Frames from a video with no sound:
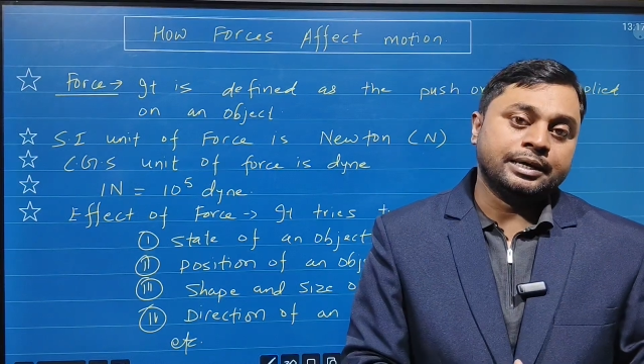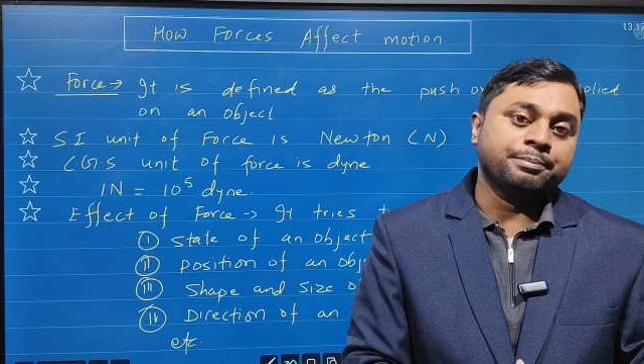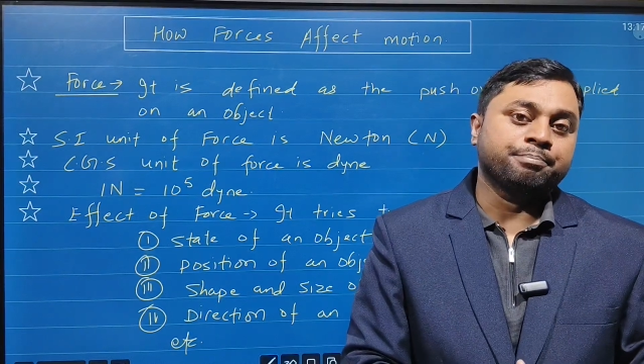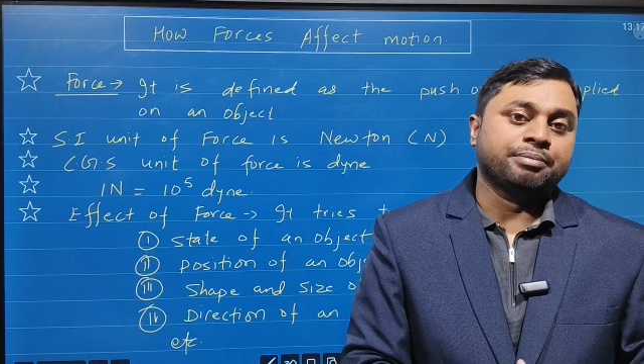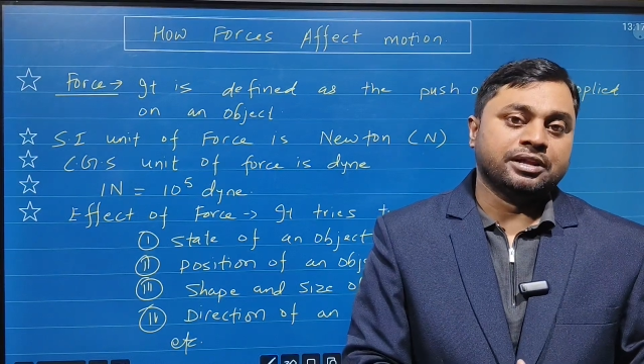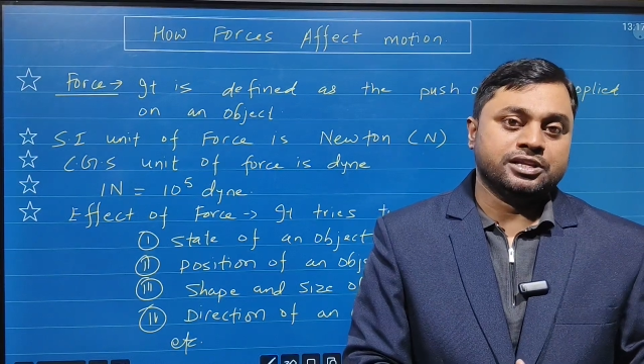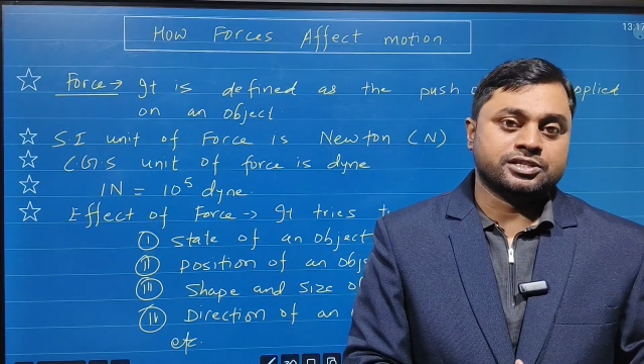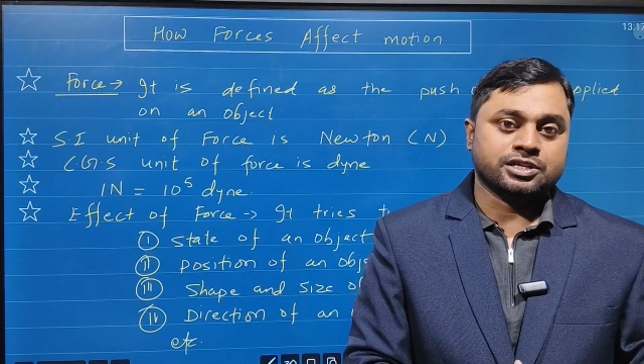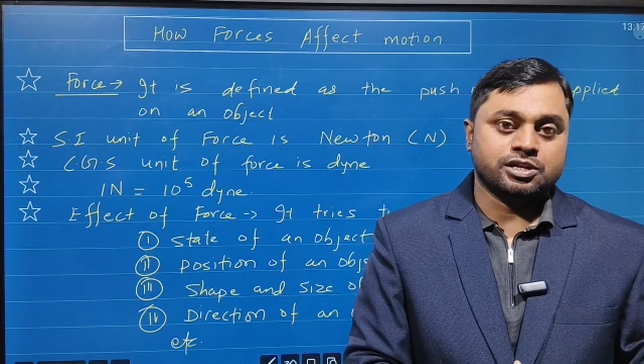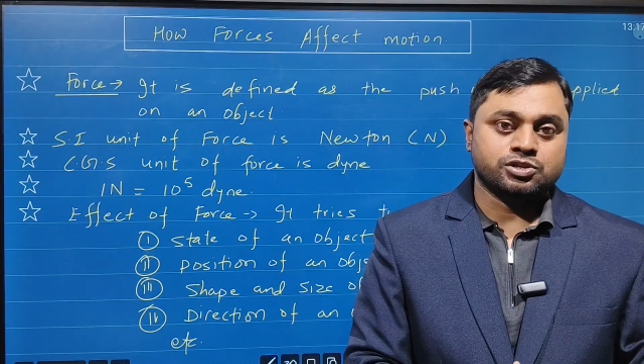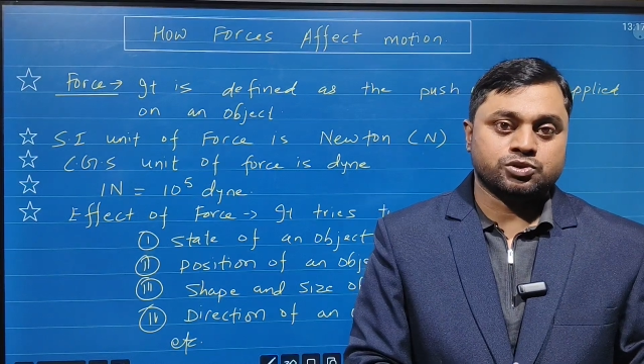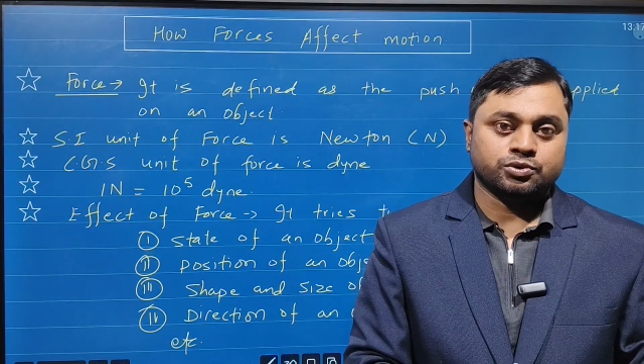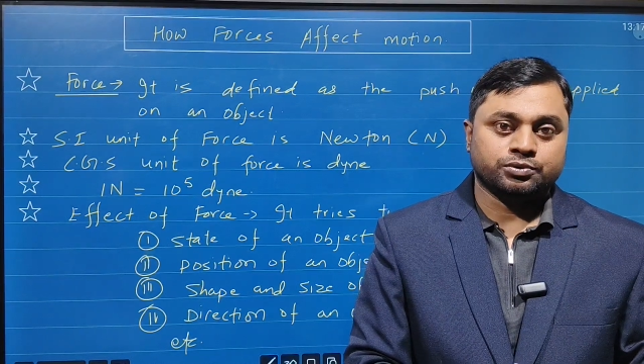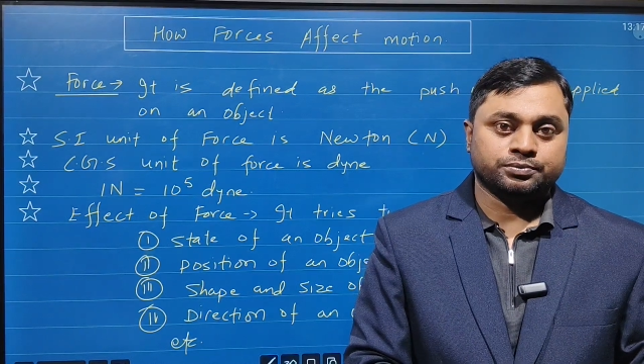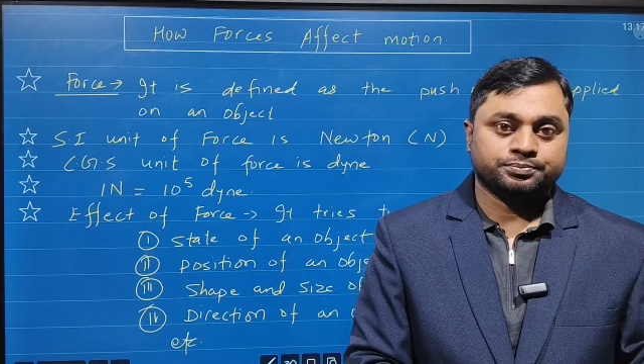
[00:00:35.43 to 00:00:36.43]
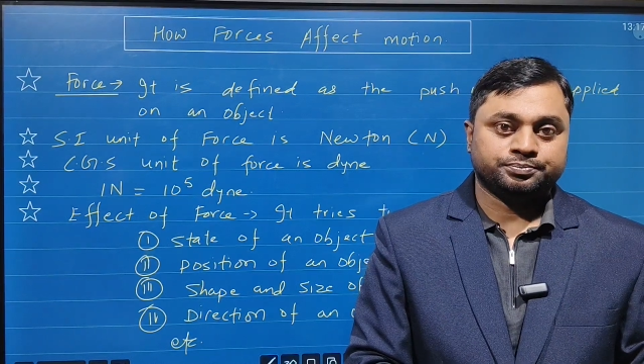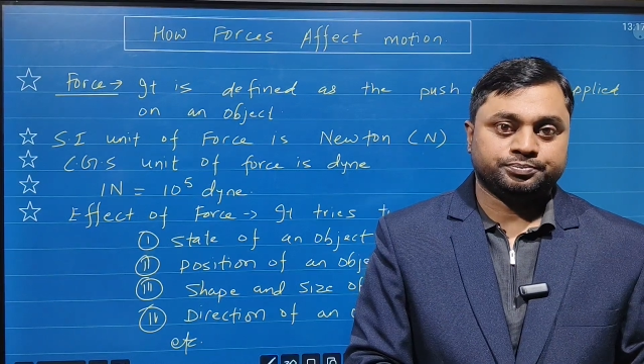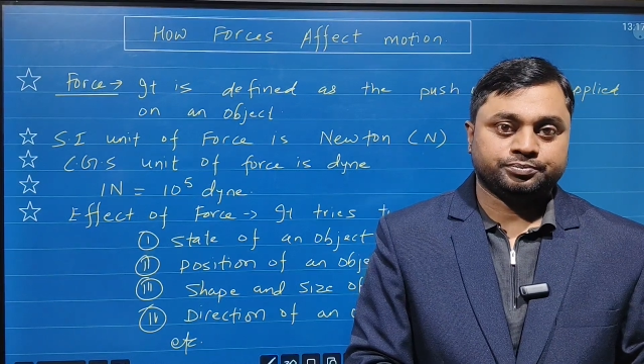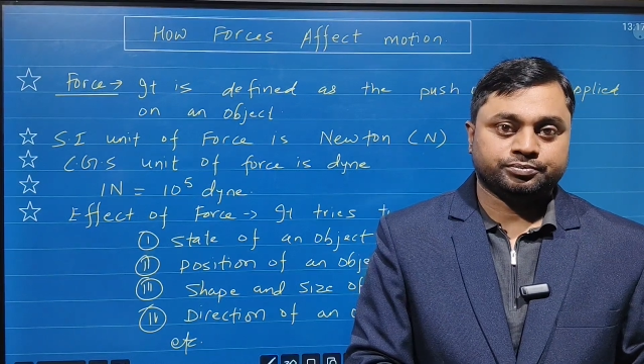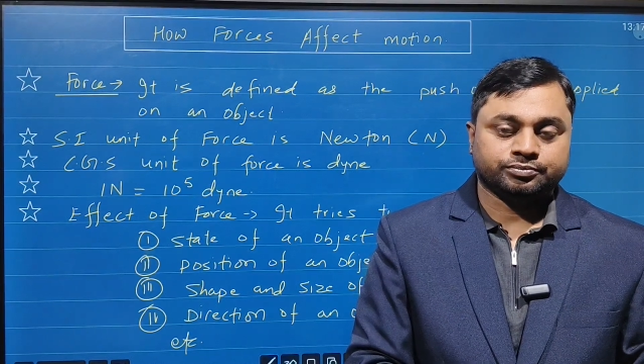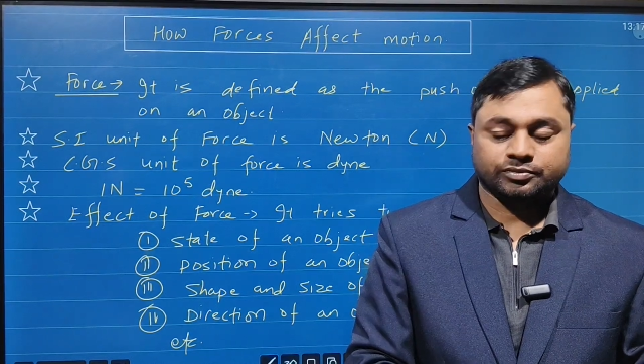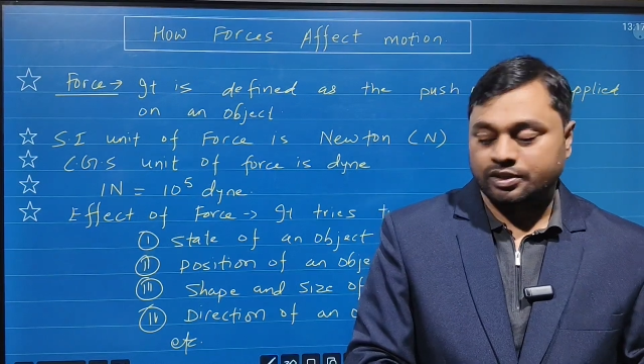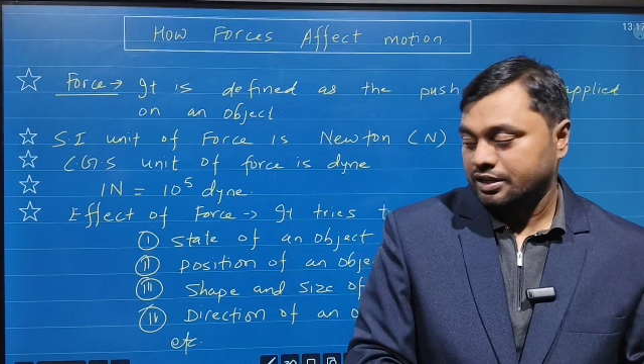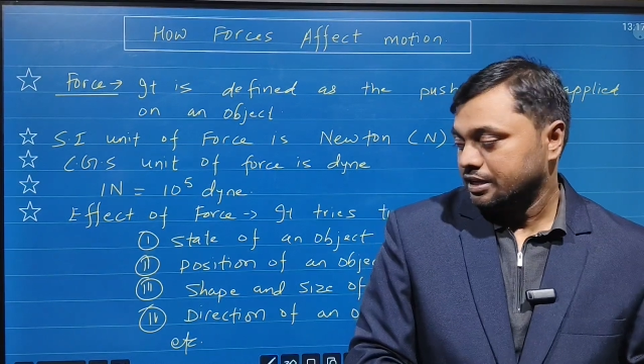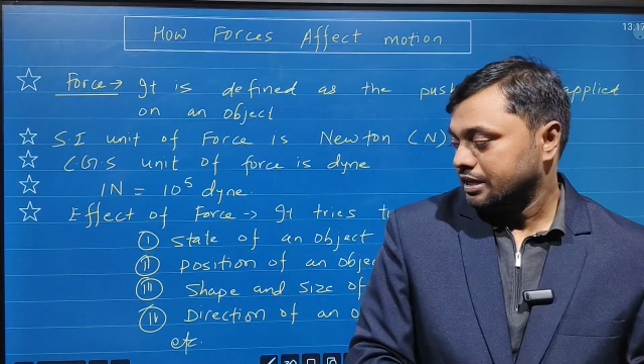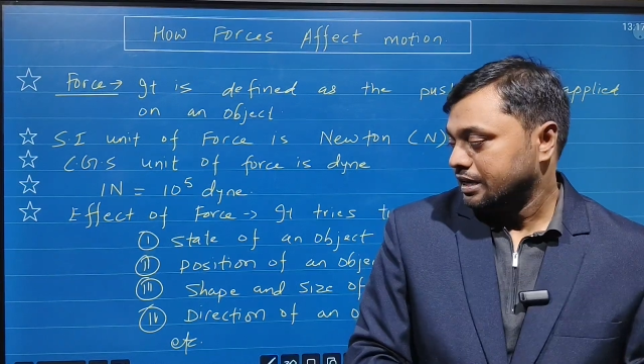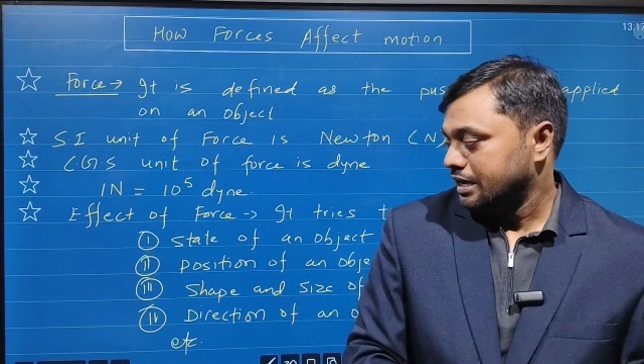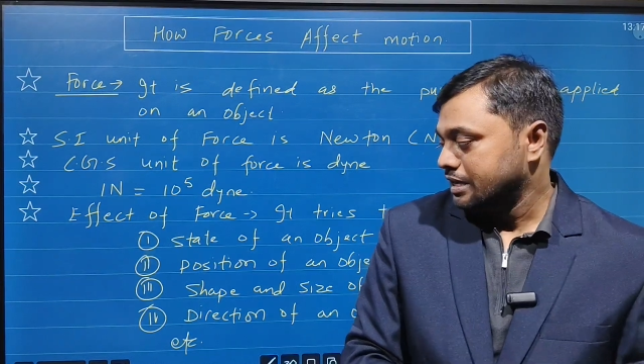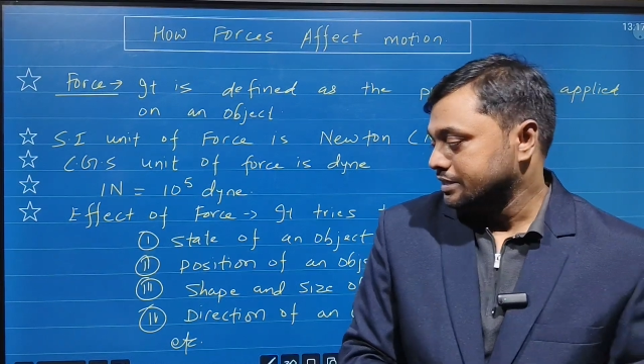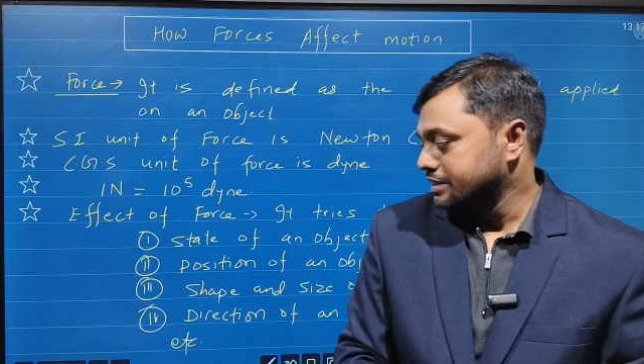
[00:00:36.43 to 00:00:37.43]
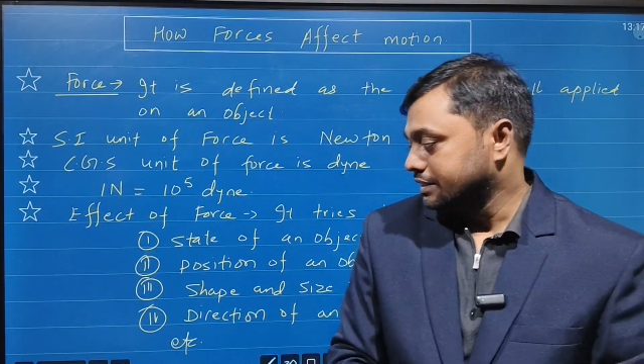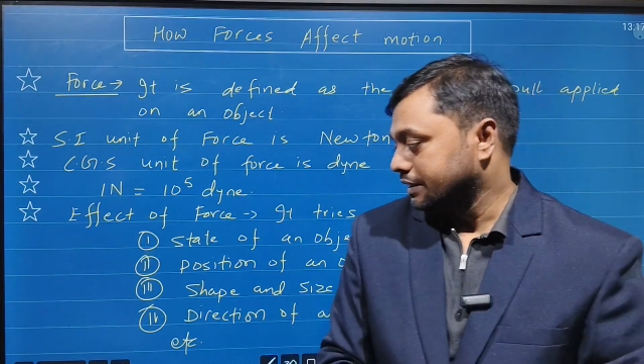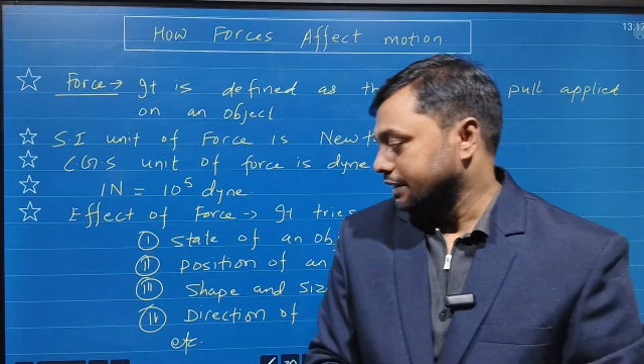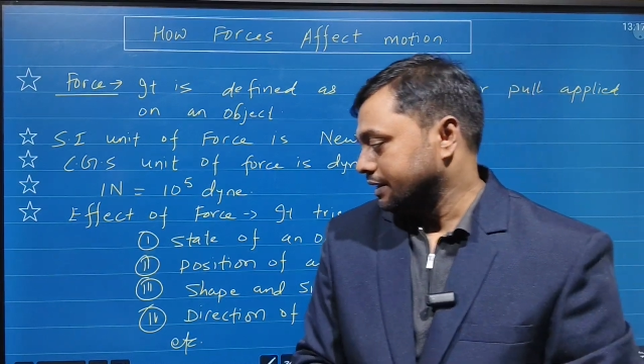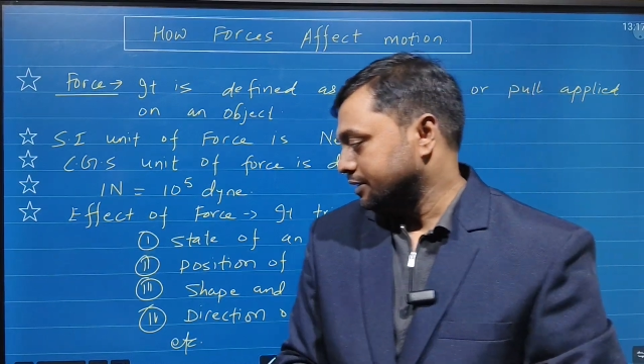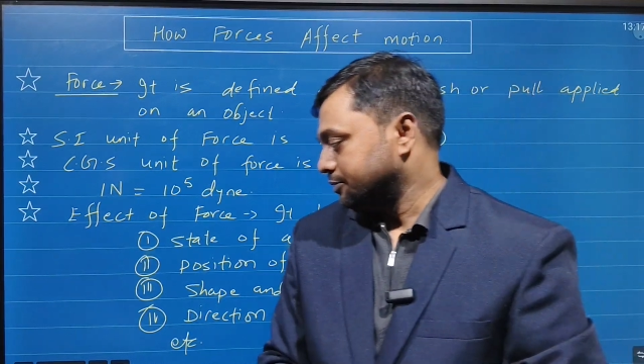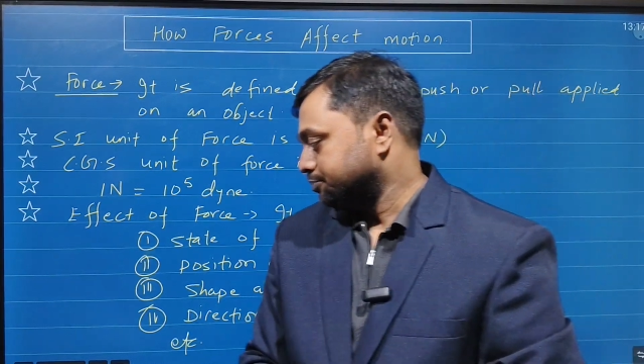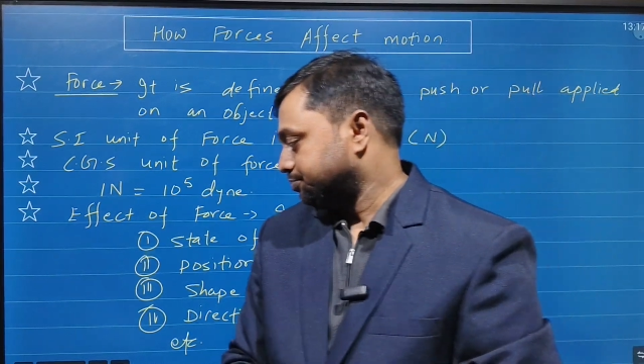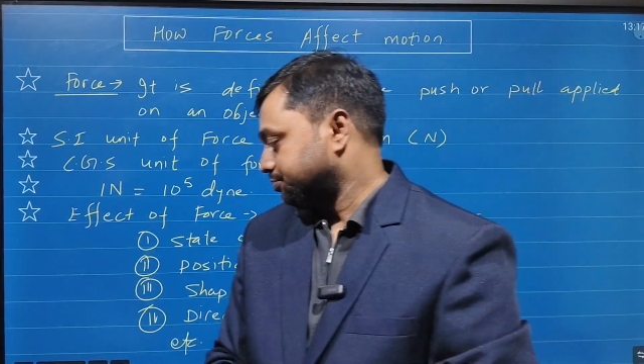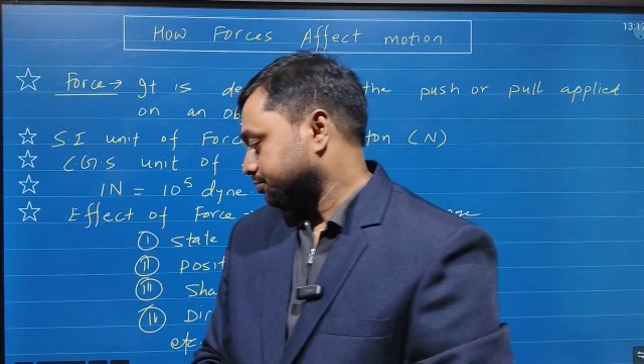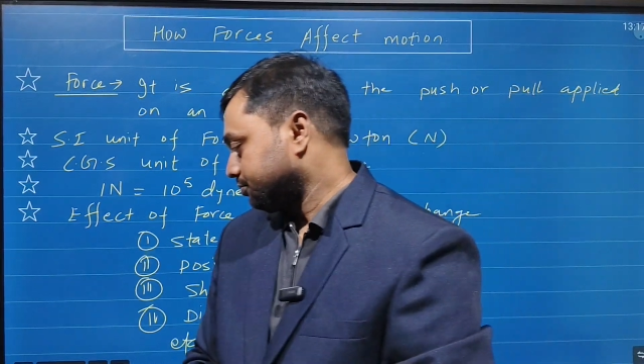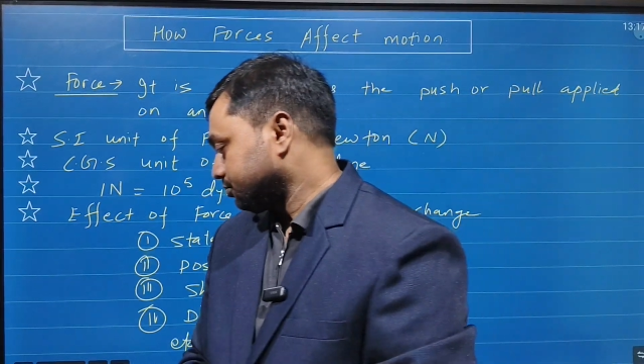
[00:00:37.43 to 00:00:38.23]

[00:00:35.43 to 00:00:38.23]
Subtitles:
impulse also. Is it clear?